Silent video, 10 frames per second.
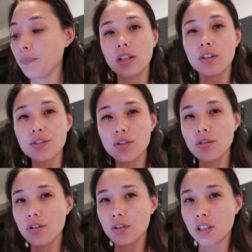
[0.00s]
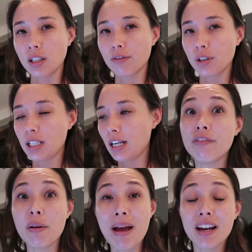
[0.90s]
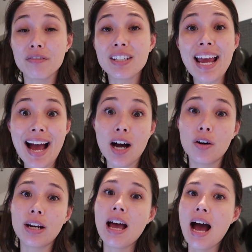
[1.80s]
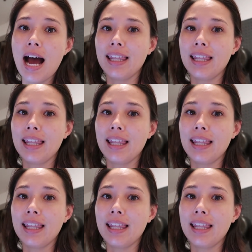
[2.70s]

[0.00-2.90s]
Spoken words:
You can also choose your delivery If I'm out of town,